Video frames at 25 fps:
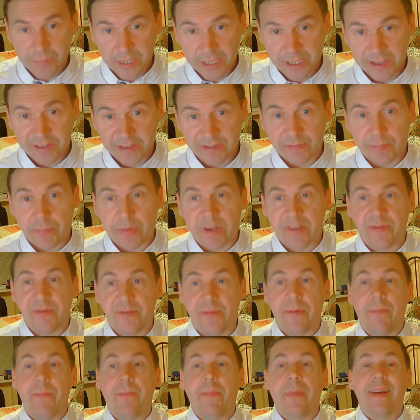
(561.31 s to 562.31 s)
It
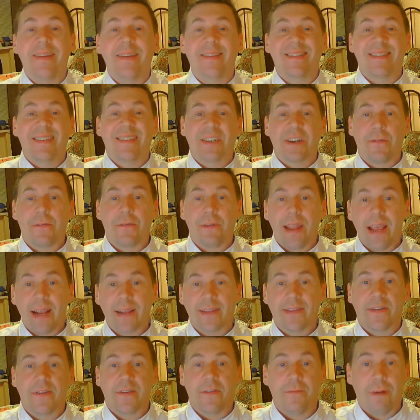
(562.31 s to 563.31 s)
must
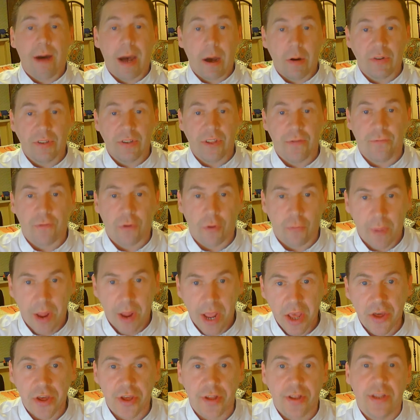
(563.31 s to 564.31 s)
reflect the found
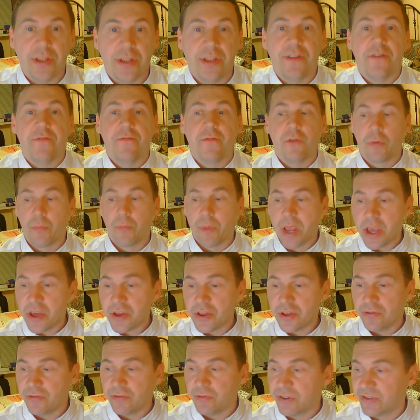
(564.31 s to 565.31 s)
information in
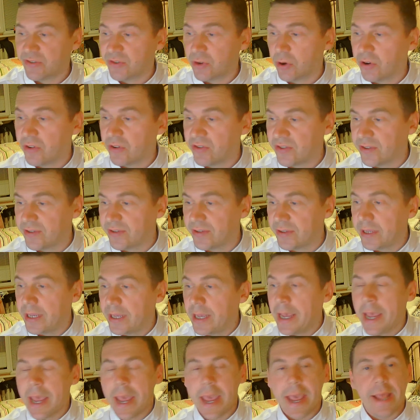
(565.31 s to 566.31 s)
information resources,
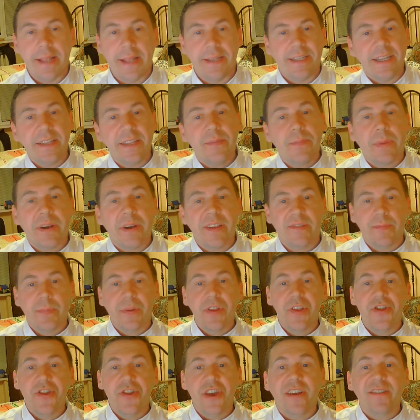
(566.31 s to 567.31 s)
and it must be
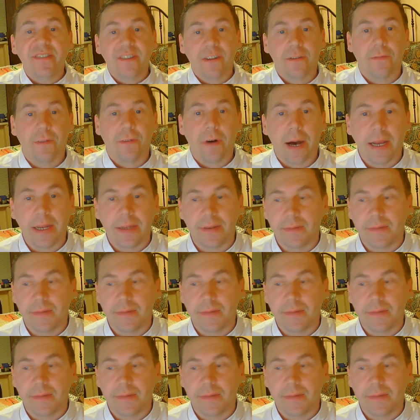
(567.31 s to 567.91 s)
justified.